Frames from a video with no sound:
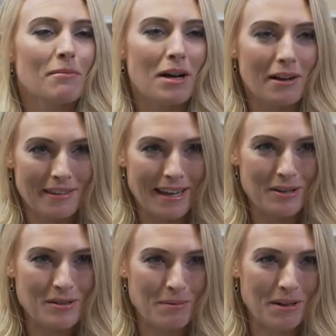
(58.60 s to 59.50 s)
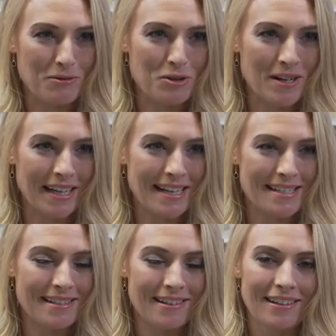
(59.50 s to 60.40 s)
Mark, thank you so much for joining
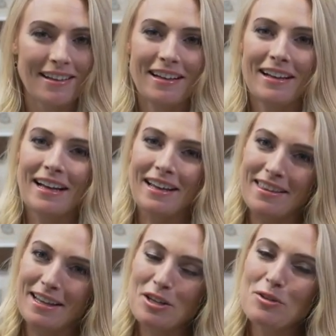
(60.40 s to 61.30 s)
us, and thank